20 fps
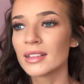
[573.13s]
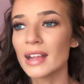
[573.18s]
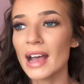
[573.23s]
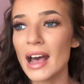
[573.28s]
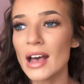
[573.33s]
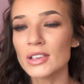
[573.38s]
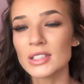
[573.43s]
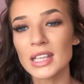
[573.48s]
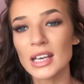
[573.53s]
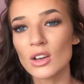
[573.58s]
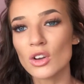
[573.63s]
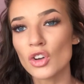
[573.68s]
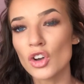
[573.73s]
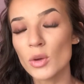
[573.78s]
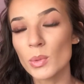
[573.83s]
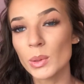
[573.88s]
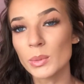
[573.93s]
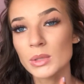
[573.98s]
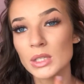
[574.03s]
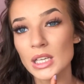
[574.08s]
else they could
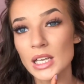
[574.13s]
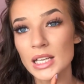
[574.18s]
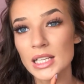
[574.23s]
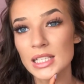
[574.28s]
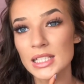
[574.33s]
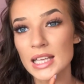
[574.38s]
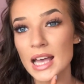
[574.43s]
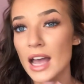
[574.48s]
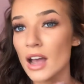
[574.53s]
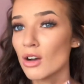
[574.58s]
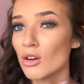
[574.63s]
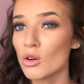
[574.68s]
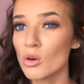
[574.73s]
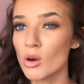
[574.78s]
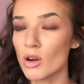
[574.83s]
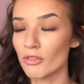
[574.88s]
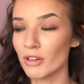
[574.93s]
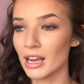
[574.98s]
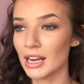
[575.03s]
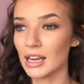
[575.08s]
come up to you and say, oh,
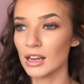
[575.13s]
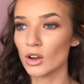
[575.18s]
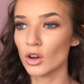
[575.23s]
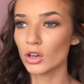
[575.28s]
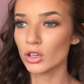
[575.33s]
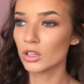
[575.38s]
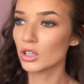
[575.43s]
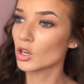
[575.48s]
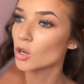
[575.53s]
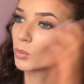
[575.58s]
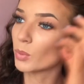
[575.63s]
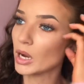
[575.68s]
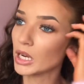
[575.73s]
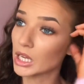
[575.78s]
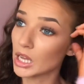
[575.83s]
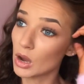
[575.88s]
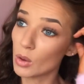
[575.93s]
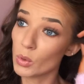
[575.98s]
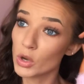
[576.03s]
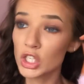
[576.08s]
I really like your
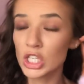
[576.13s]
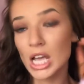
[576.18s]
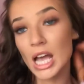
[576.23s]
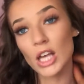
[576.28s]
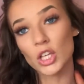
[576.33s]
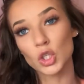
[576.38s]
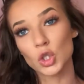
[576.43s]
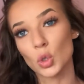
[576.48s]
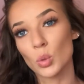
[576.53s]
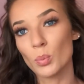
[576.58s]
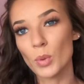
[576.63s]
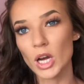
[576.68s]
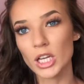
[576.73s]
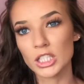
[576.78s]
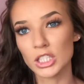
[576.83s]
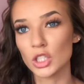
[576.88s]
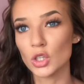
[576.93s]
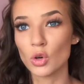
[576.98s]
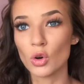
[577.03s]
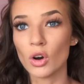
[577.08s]
body, I wish I had your
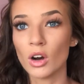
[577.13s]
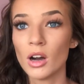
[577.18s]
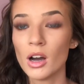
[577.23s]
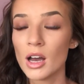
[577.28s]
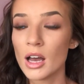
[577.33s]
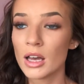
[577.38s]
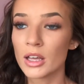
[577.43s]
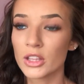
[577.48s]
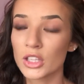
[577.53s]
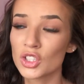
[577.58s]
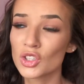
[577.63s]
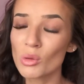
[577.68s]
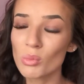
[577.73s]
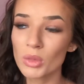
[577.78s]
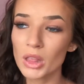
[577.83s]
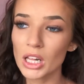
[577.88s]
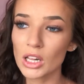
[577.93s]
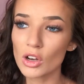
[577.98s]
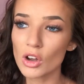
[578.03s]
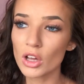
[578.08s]
body, or
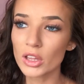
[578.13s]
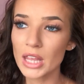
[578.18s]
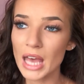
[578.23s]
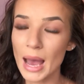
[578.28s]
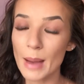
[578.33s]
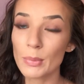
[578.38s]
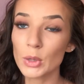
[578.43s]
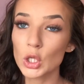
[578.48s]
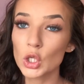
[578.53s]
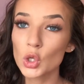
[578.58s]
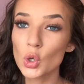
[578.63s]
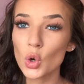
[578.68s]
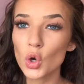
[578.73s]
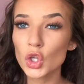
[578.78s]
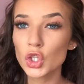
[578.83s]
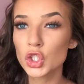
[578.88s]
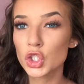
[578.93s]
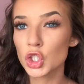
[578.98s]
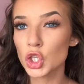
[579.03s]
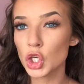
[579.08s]
something like that. But you're
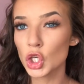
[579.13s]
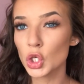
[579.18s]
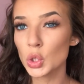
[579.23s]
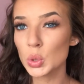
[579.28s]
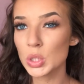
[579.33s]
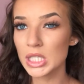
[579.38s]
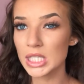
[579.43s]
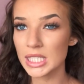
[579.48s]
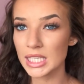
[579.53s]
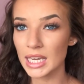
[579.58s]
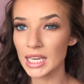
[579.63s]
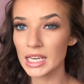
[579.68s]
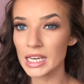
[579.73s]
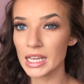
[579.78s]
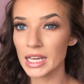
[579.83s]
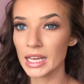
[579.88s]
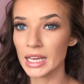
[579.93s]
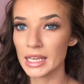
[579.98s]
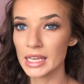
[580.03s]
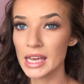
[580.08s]
too
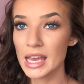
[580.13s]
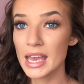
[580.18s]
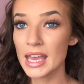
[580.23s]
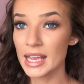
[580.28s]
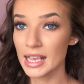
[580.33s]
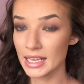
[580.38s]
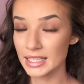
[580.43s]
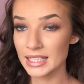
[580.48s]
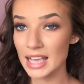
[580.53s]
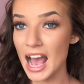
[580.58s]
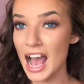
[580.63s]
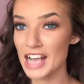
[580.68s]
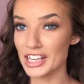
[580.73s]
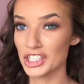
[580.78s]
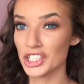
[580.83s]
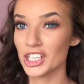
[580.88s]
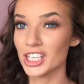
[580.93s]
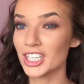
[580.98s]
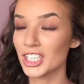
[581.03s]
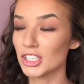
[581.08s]
skinny is
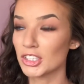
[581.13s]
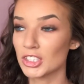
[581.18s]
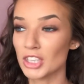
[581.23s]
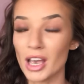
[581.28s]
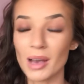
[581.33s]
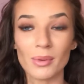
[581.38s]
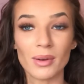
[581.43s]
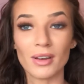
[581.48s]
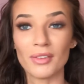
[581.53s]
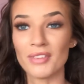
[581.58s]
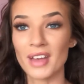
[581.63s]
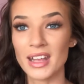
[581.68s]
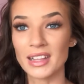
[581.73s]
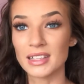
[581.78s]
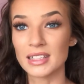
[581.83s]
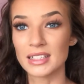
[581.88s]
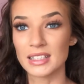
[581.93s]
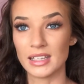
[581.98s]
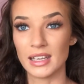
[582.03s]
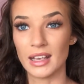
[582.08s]
actually so
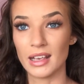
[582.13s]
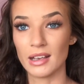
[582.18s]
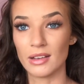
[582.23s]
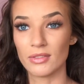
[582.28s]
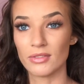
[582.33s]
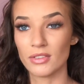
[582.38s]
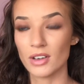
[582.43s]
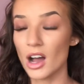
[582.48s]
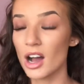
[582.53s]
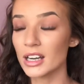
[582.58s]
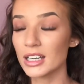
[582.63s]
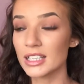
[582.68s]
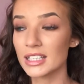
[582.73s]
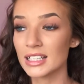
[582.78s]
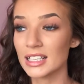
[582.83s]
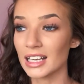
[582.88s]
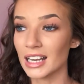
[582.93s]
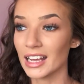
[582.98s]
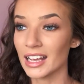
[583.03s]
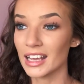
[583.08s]
offensive.
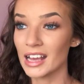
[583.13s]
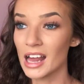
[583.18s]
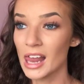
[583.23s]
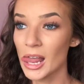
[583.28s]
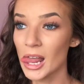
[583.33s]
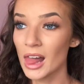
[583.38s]
Honestly,